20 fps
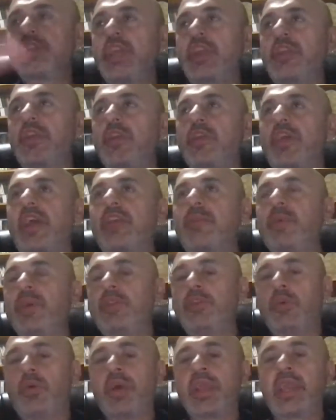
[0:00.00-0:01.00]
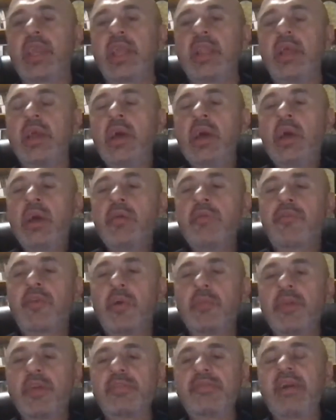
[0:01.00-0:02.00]
Jesus has been doing it
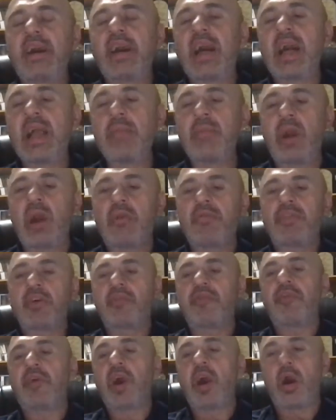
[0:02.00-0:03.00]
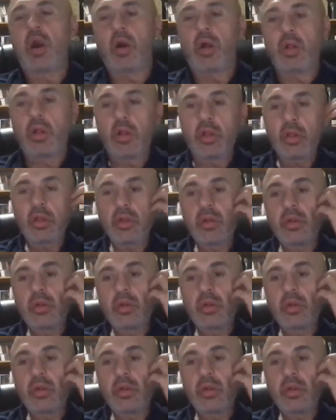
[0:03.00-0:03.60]
from the time of the fall.